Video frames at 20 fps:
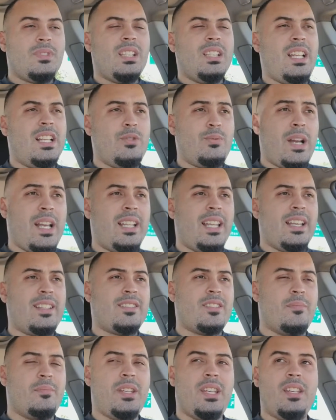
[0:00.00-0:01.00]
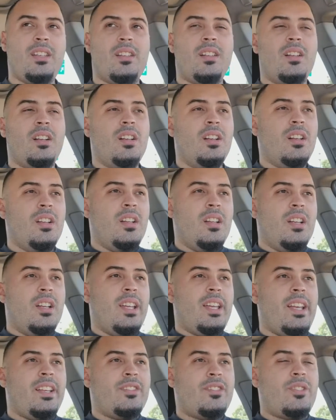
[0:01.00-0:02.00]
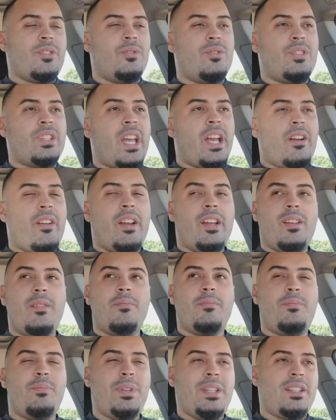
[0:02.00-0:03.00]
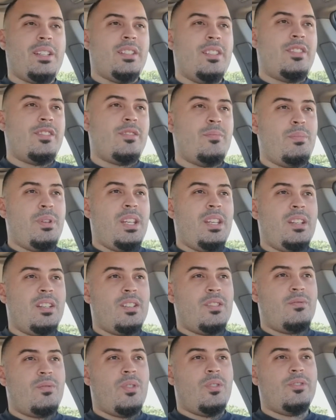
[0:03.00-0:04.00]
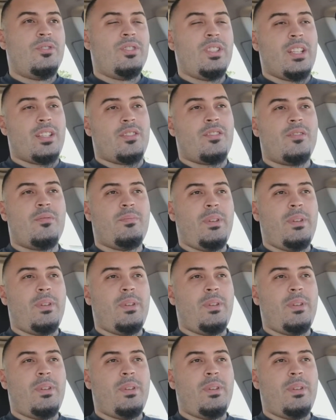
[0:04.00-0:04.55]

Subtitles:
That's why, like, Sabine is so scary, because Sabine could roll 6.